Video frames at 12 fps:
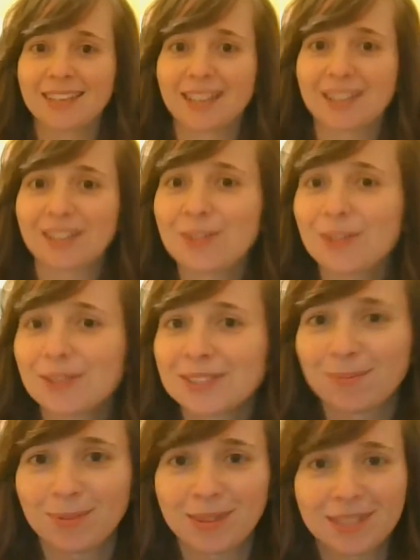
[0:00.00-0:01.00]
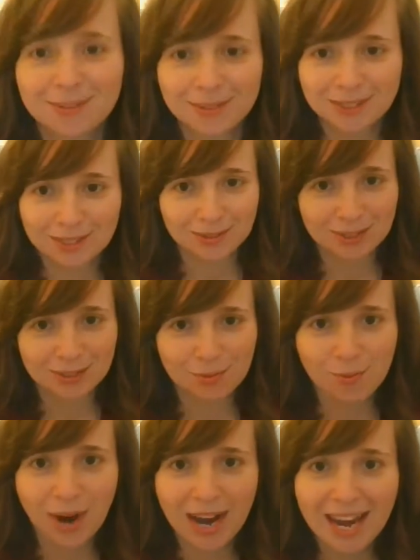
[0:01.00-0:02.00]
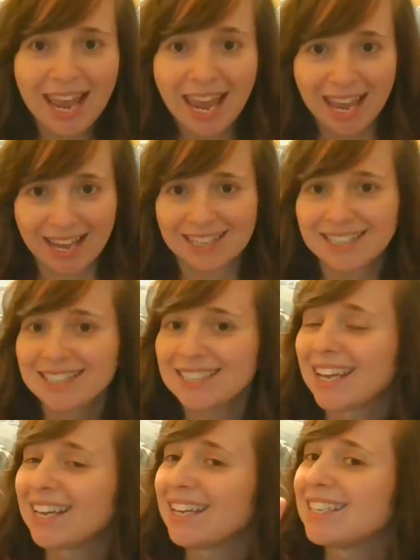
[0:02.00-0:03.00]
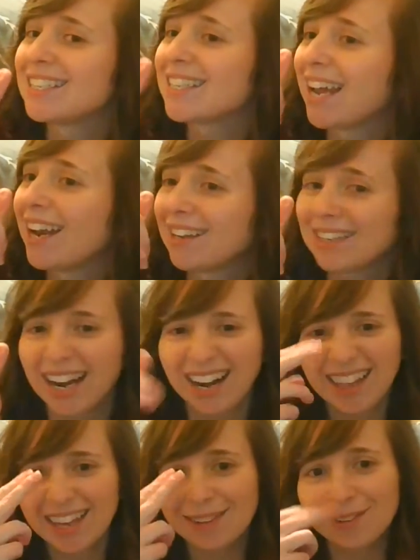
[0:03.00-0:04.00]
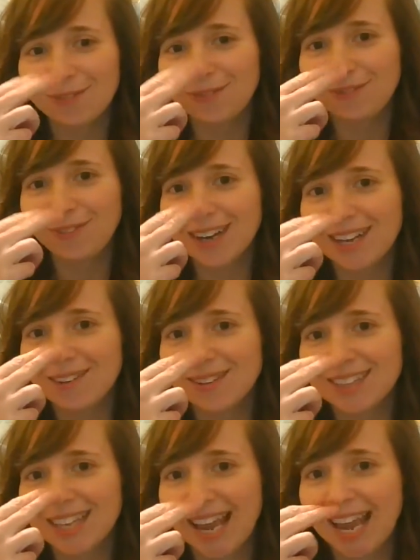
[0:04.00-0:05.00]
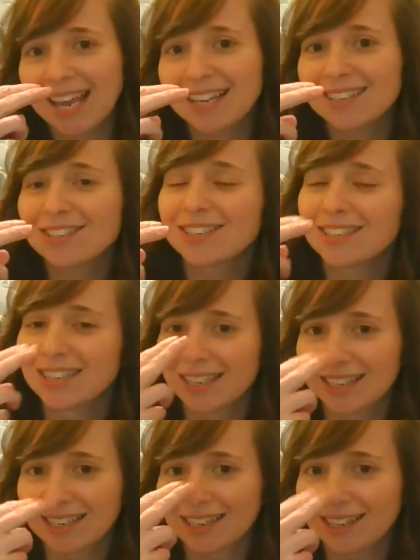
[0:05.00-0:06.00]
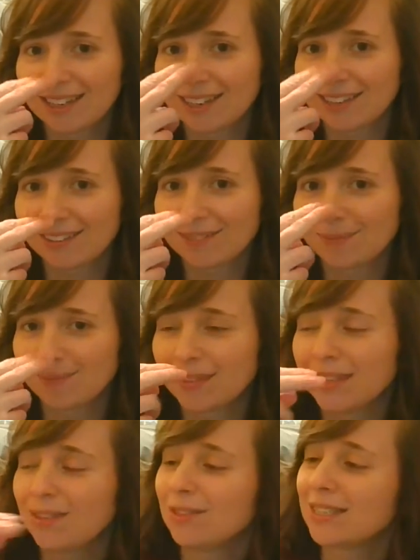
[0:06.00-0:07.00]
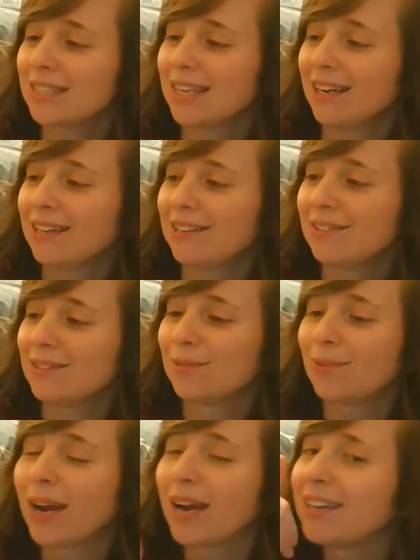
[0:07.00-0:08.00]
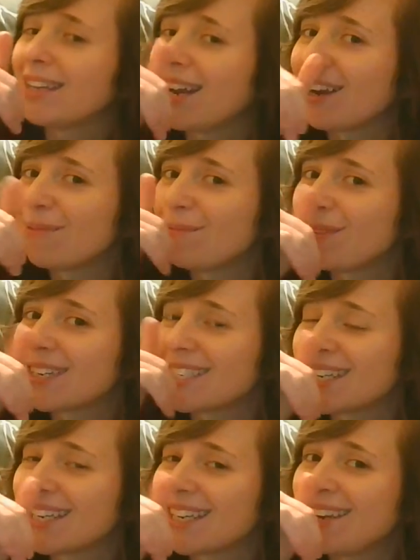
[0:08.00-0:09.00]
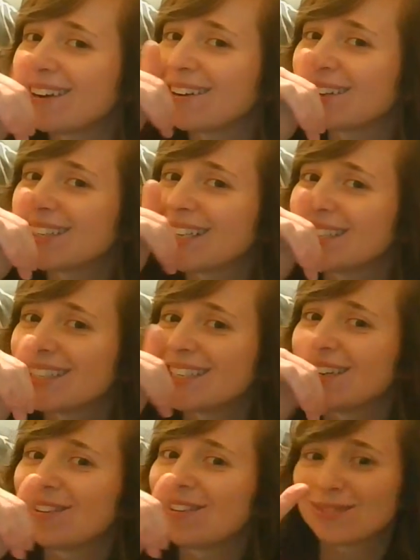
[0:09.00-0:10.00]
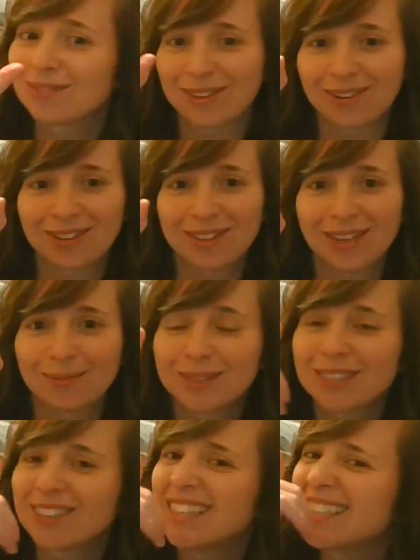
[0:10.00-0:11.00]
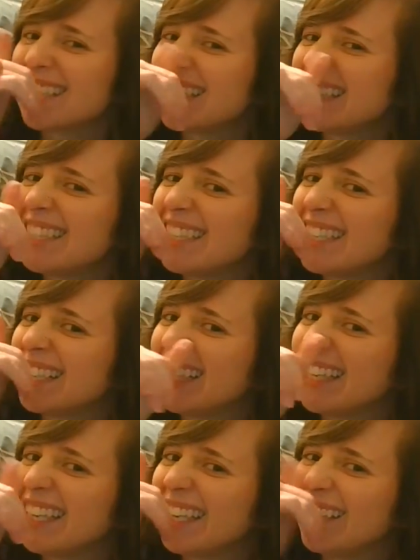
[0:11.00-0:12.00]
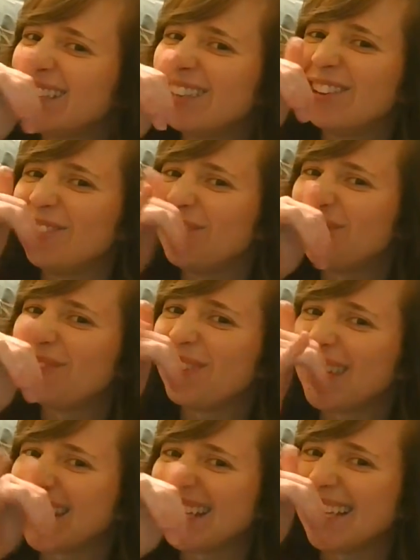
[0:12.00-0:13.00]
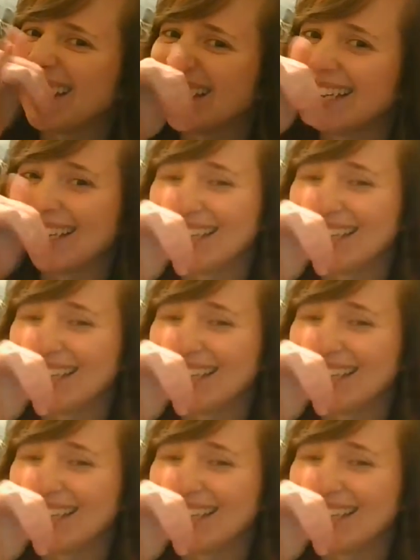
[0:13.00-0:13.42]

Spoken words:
Get a little close up with this one. So it's the Y hand, and you just kind of like with funny with the H. You just kind of use the Y and you kind of brush it here against the nose with your thumb. So this is silly, goofy.